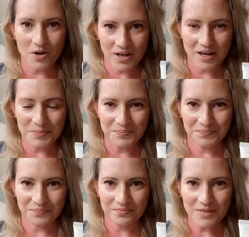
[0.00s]
okay,
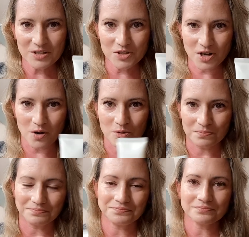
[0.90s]
so
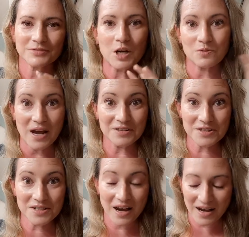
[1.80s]
rant
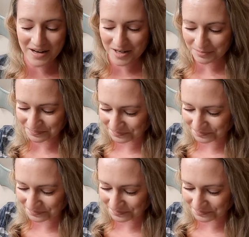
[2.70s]
aside,